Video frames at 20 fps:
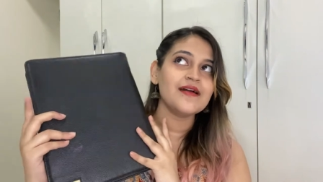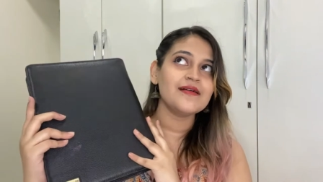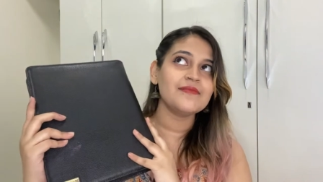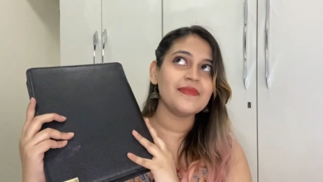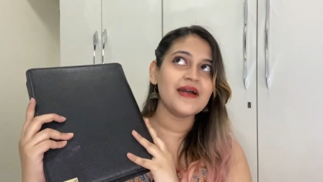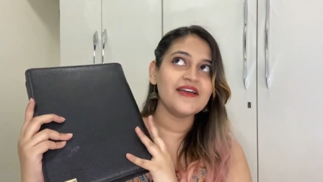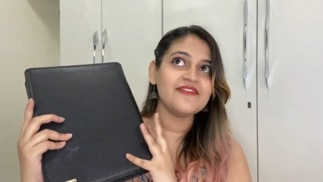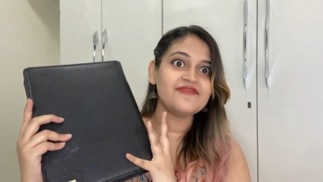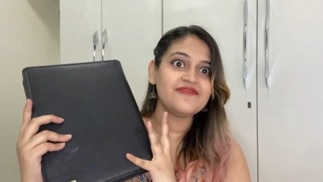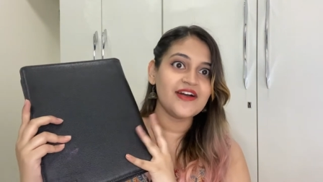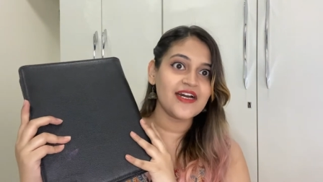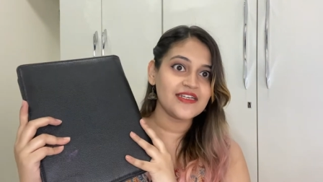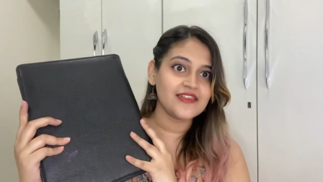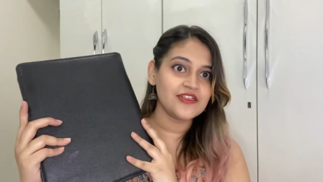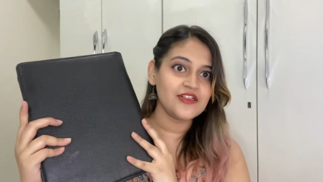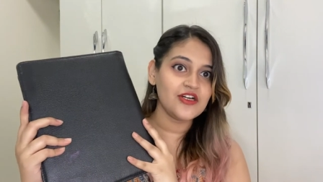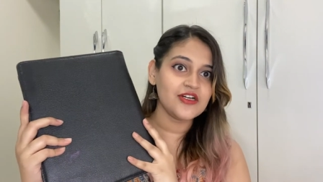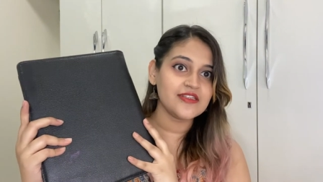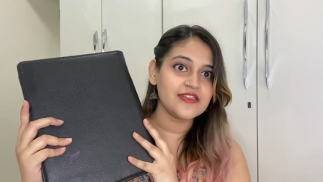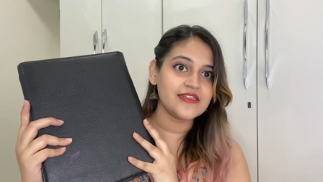My
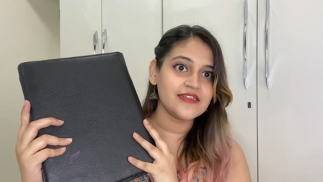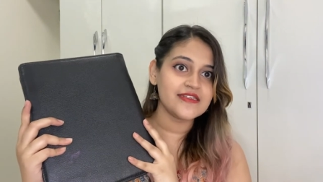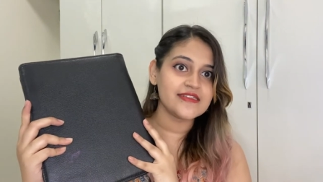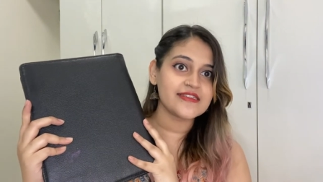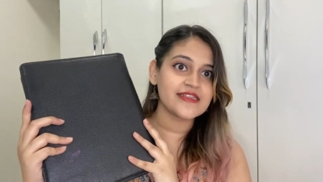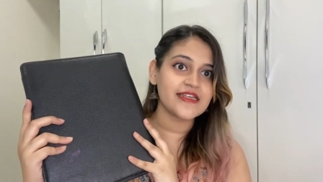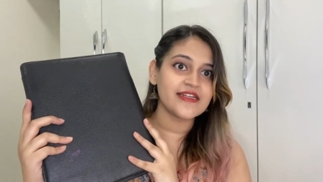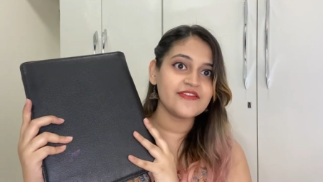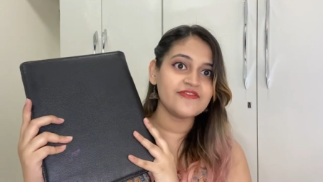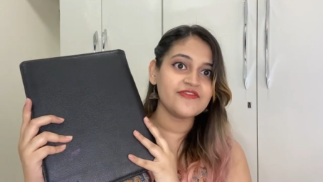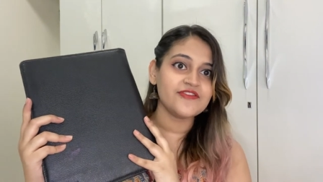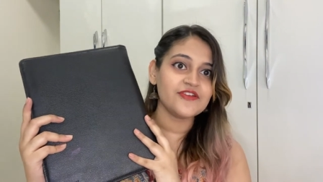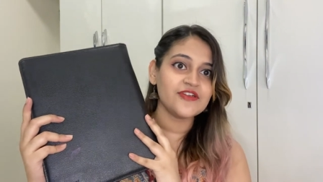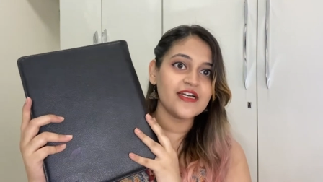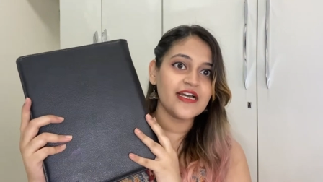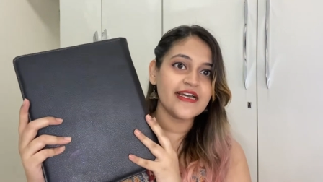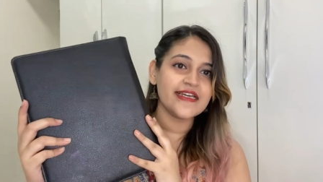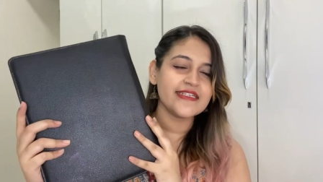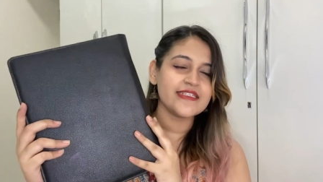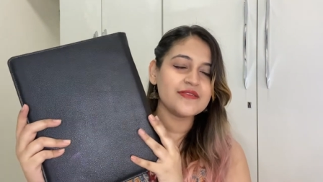father got this, and if you
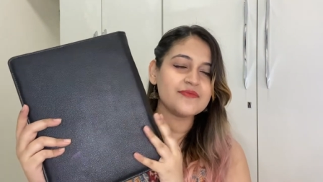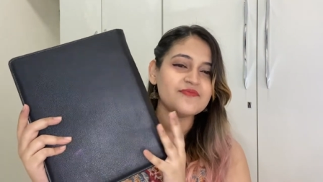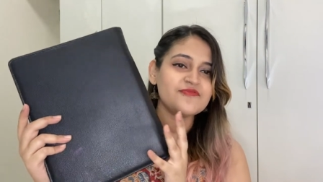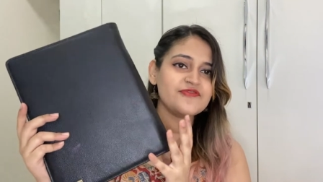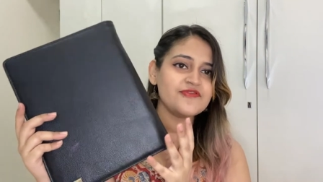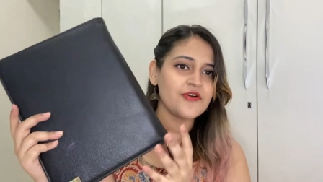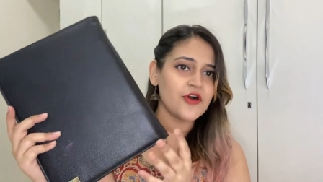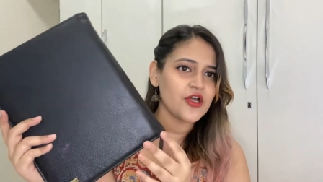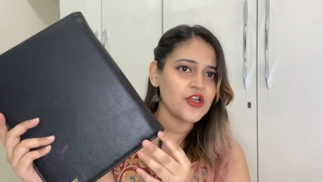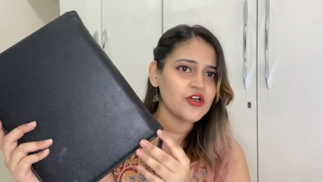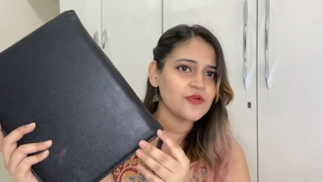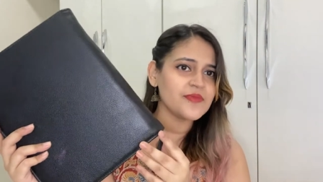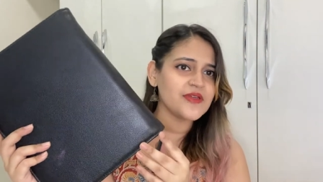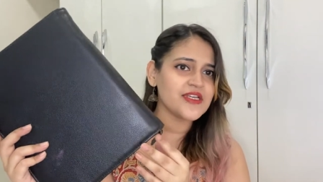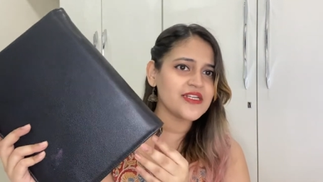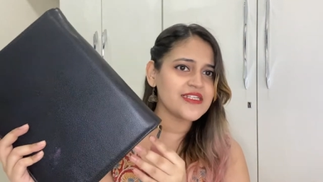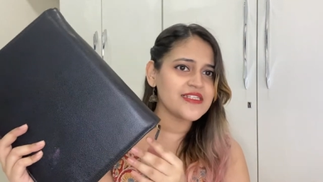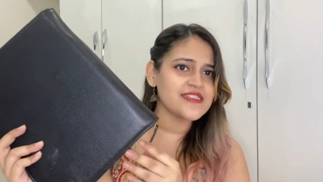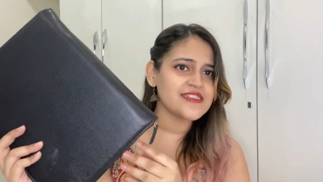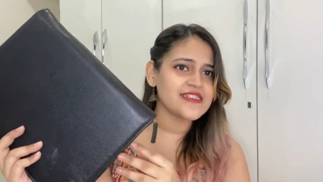guys follow me
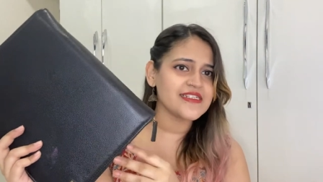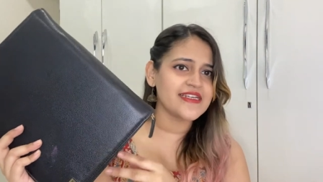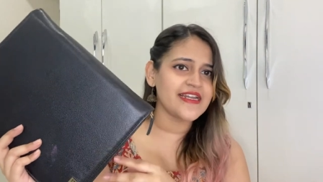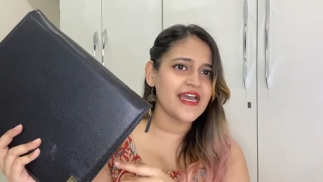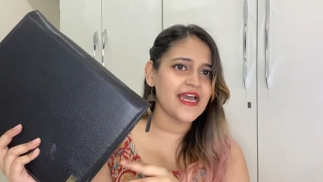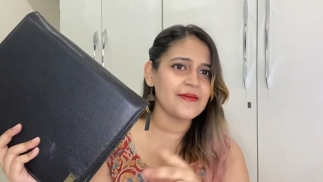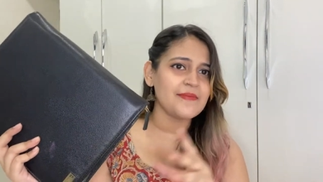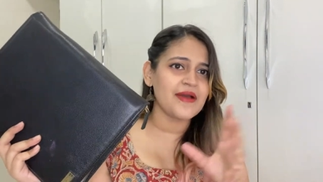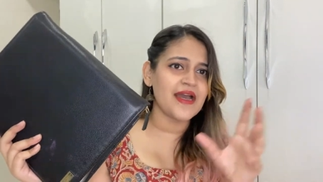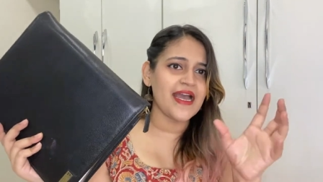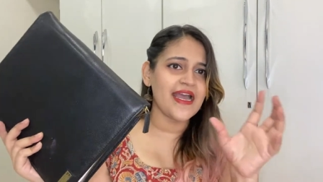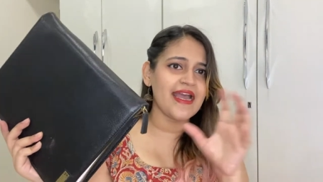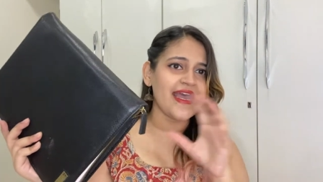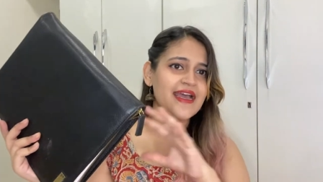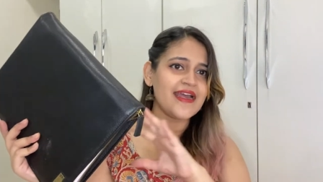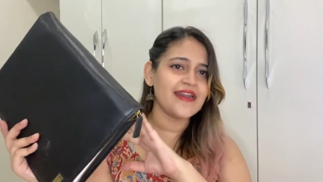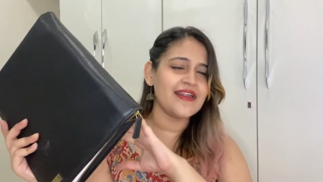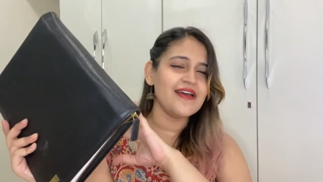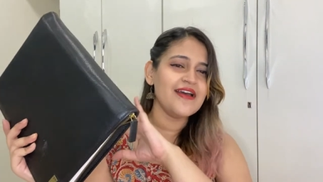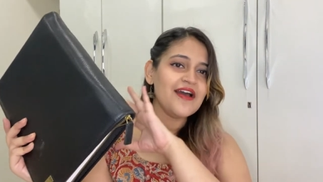on Instagram, I
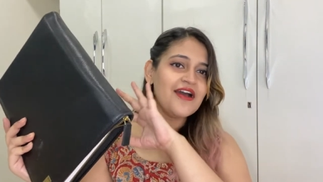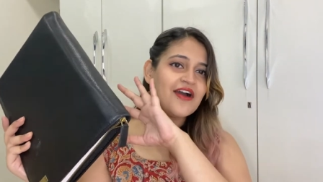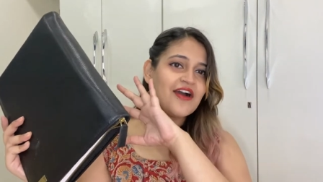had